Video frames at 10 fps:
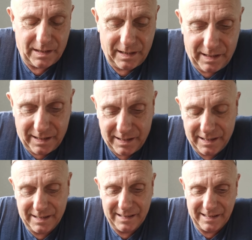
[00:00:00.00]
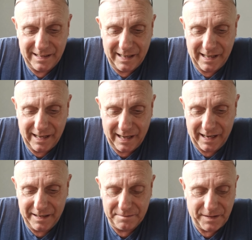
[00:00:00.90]
uh,
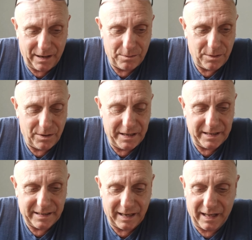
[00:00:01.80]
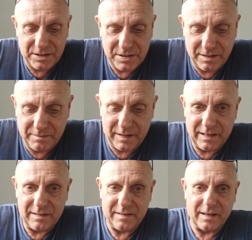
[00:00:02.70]
I have now got a collection of
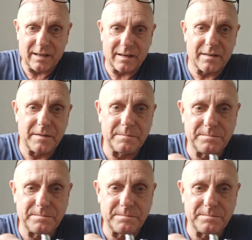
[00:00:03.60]
these things.